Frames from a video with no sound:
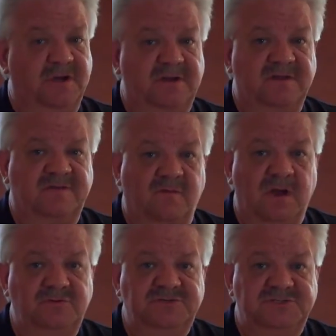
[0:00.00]
you this
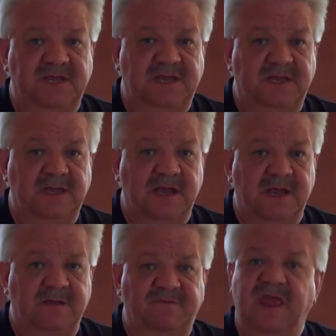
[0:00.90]
roast, and
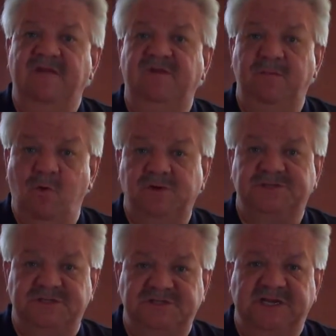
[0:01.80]
if you have any more
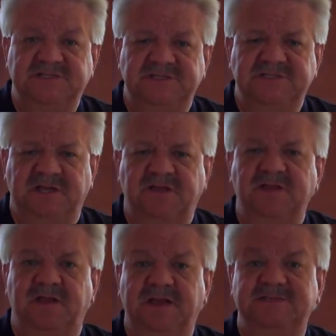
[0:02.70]
suggestions, I think
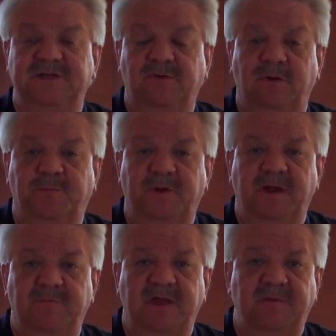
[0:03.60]
the next thing we're going to put up
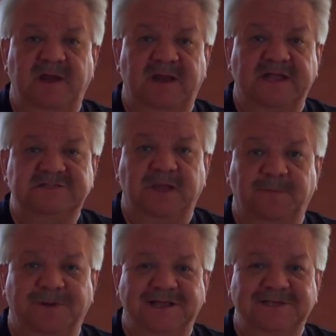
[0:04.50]
maybe in the next couple
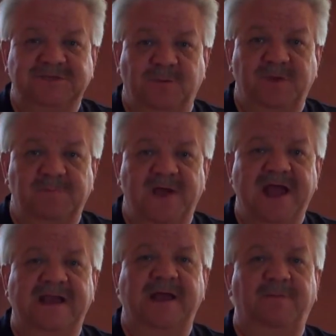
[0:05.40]
of is going to be
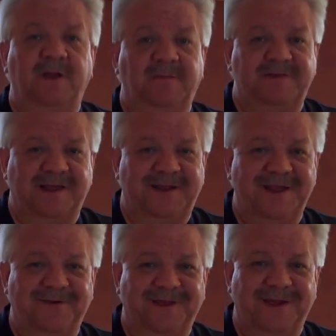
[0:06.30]
pineapple upside
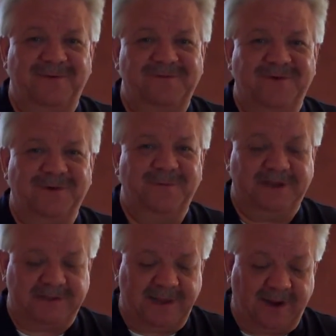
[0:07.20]
down cake. We've heard about
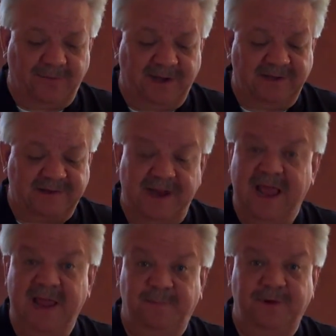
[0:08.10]
that already, saying,
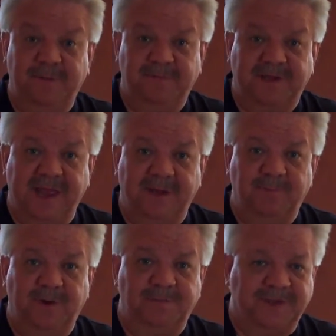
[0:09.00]
hey, put up the cake,
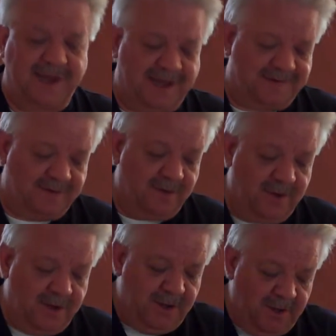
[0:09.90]
put up the cake. So
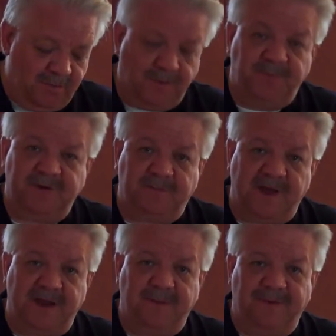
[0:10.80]
we're going to put the
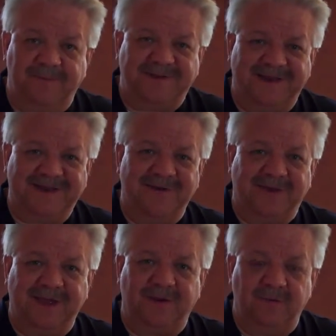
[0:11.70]
pineapple upside down
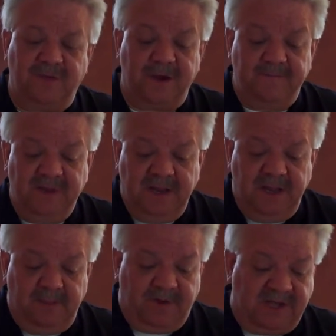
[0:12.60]
cake on there.
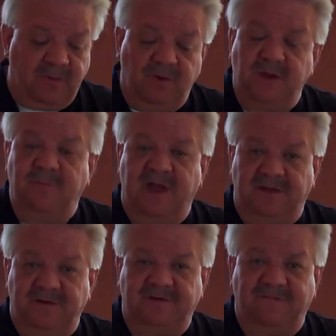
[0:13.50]
But again, we'll come back in
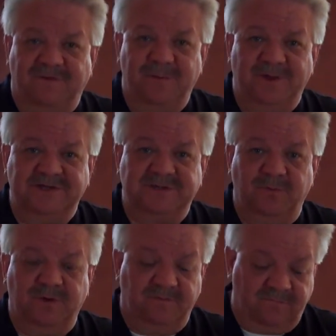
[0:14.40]
just a few minutes and
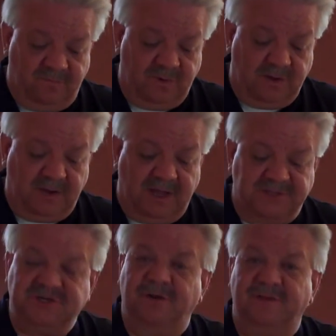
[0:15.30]
we'll
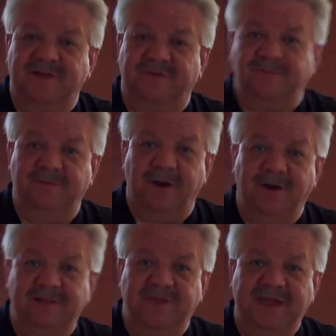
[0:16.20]
show you this one. All right,
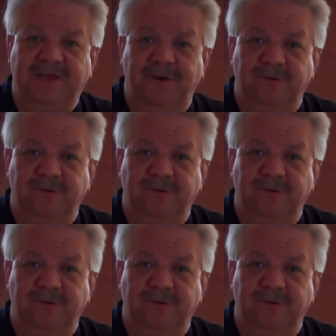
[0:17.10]
thank you.